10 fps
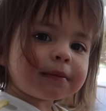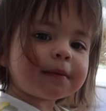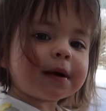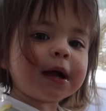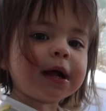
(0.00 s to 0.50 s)

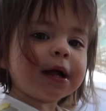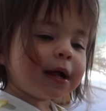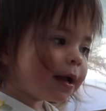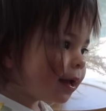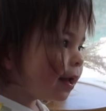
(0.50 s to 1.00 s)

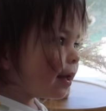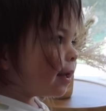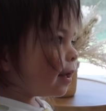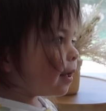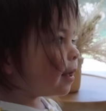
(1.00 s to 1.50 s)
Pat-pat. So
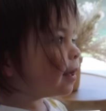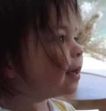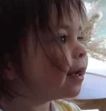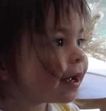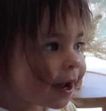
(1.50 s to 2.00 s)

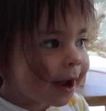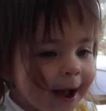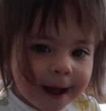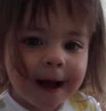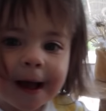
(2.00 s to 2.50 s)
nice. Oh,
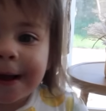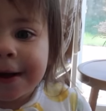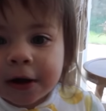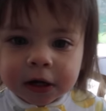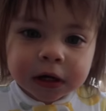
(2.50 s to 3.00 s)
there goes
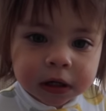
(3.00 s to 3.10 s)
baby.